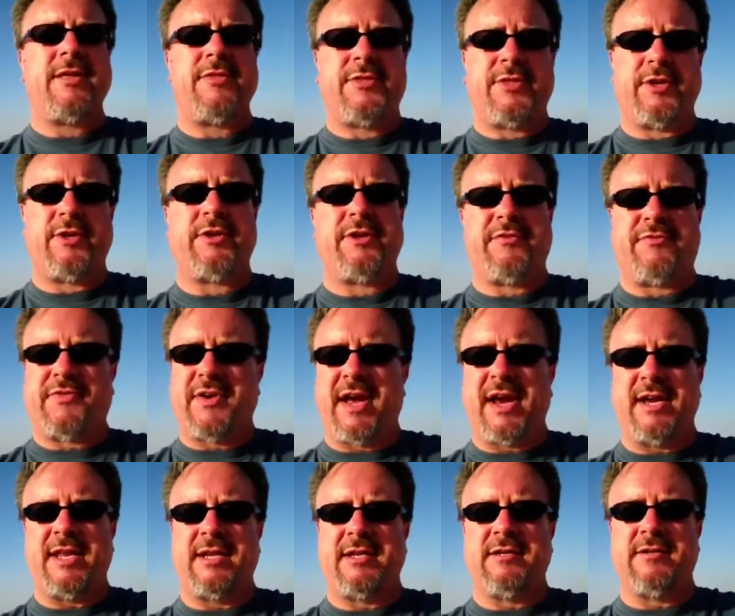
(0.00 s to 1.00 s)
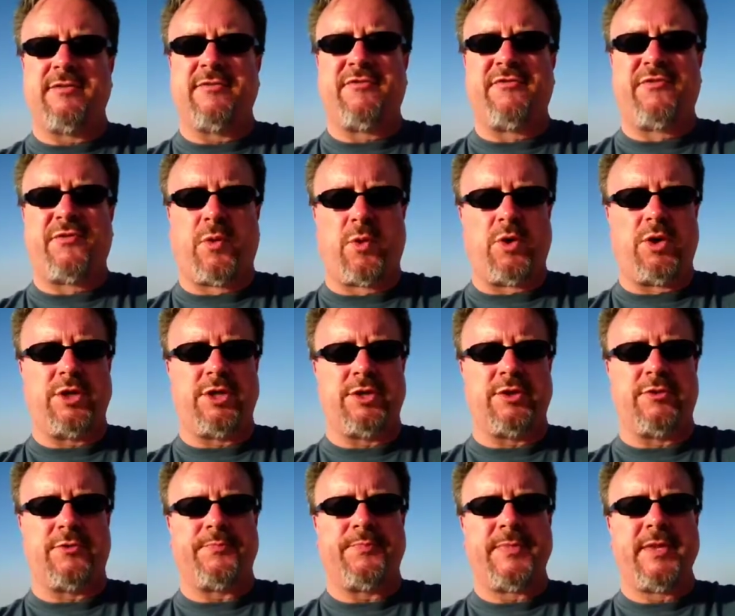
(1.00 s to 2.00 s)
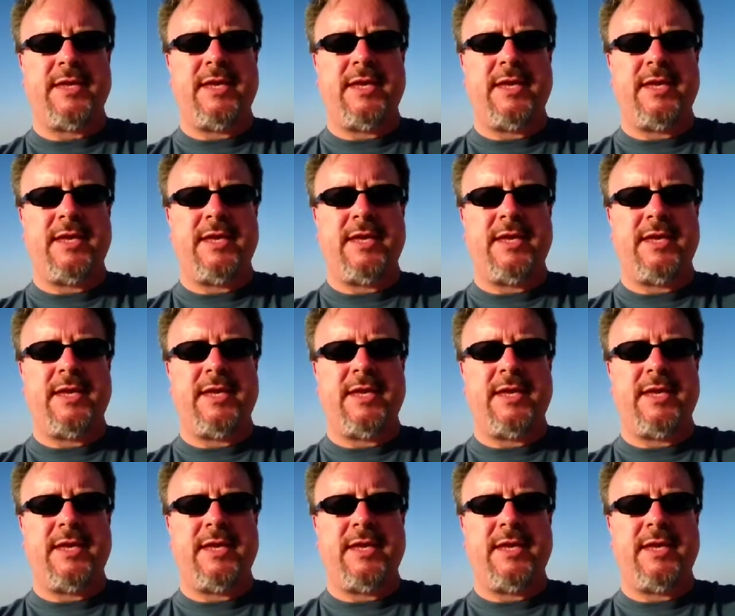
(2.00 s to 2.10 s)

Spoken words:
they'll define it for you.